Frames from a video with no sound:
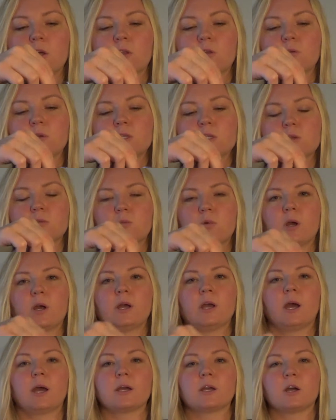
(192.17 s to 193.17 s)
The reason
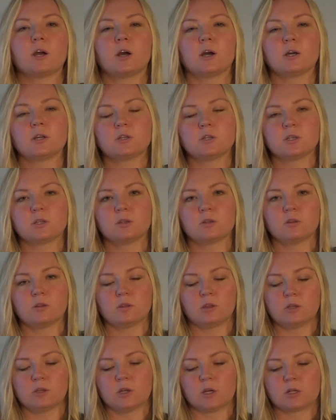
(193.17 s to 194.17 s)
why I cut
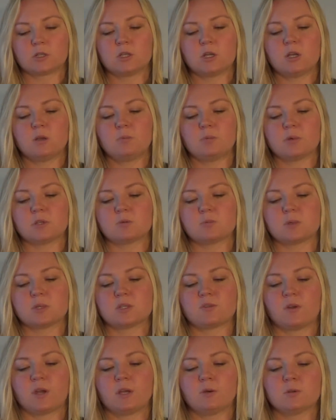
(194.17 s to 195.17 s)
the duct tape is
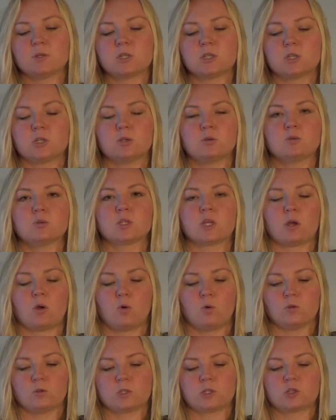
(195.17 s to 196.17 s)
because if I was to use a
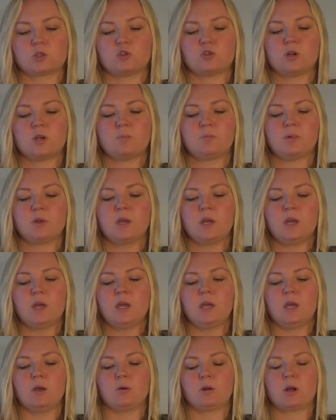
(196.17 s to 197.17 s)
whole strip,
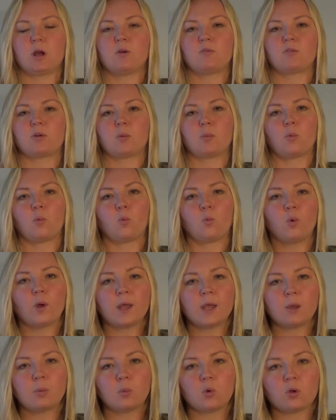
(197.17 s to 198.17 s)
it would cover up
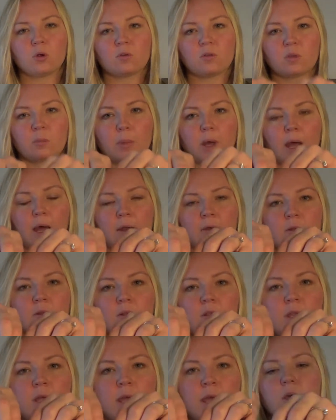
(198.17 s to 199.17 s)
way more of the
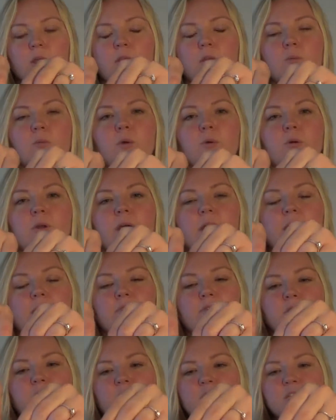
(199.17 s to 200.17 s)
bottle, and then we would
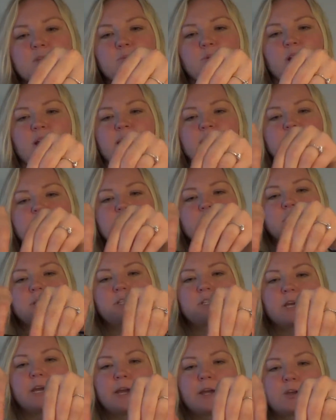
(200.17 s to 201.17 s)
have less
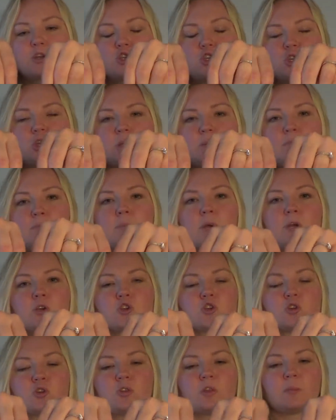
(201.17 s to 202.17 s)
plastic to actually
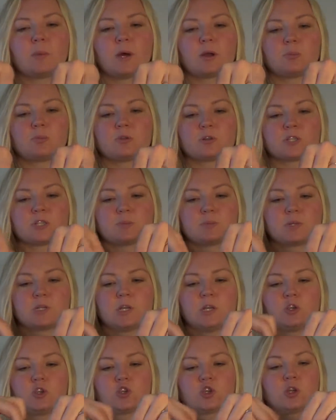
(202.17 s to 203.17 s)
measure the amount of
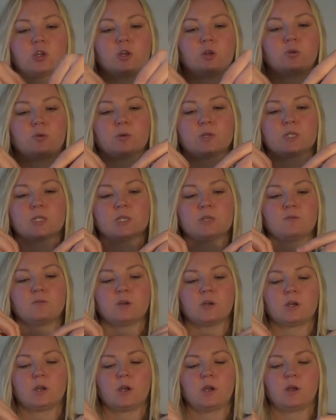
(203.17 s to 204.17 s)
precipitation you're
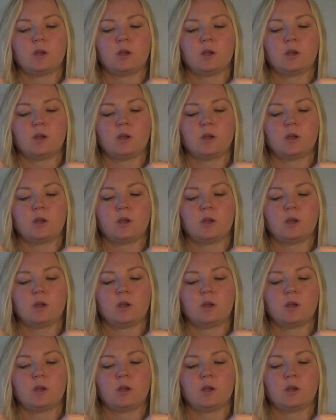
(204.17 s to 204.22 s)
receiving.